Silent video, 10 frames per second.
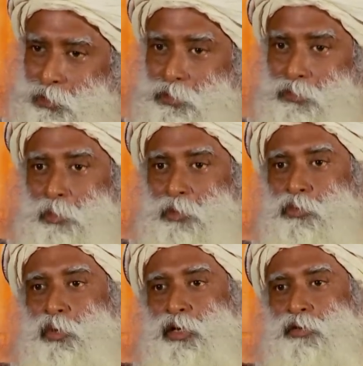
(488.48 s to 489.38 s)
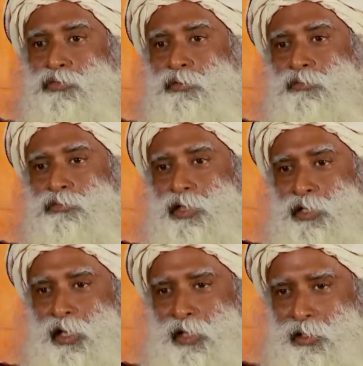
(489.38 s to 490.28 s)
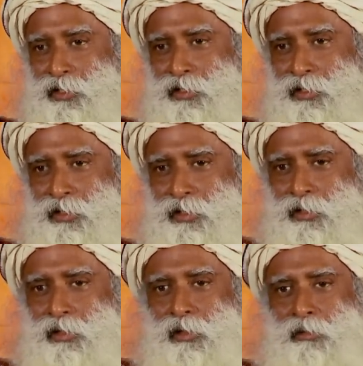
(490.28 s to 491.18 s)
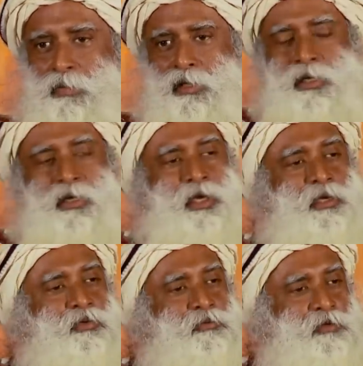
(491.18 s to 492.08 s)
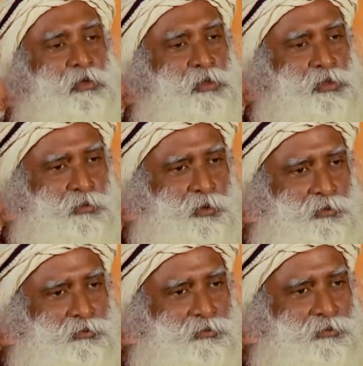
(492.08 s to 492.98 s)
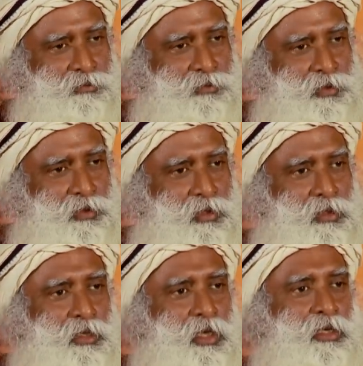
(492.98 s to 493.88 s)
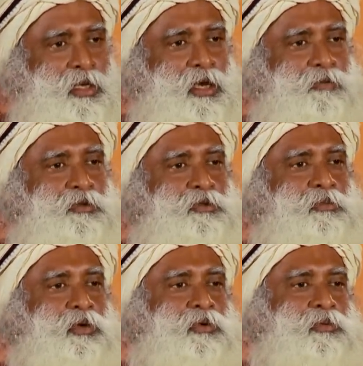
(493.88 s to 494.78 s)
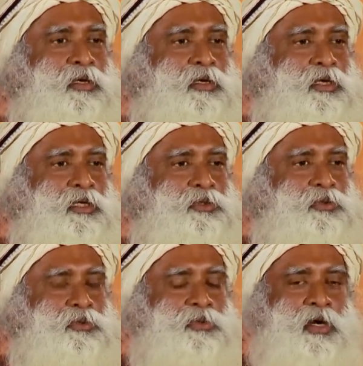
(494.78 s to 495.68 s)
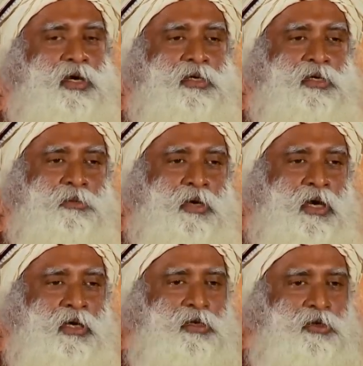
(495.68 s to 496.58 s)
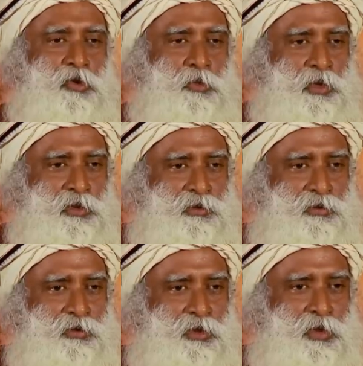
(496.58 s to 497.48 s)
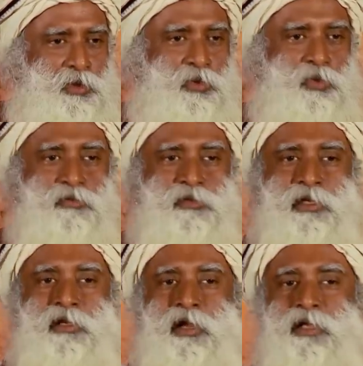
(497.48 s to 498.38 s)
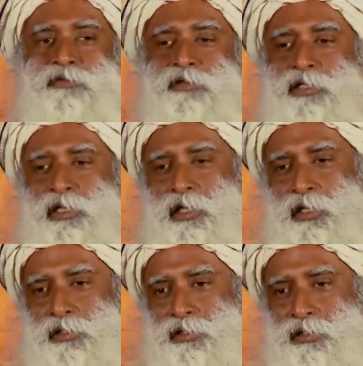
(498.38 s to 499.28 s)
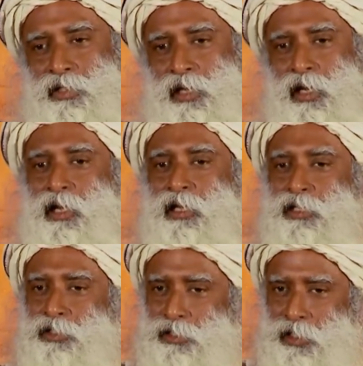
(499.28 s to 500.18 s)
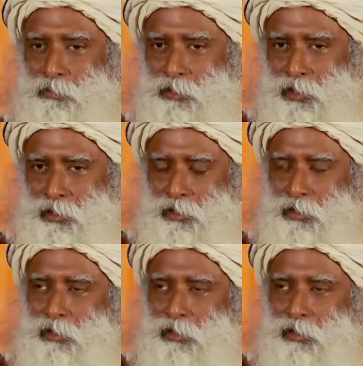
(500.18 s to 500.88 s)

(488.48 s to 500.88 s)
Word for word: It will be wonderful for a day, but again you'll feel miserable. Then day after tomorrow we'll release you into a hundred by hundred cubicle. You'll feel great for three days. Again it's the same thing.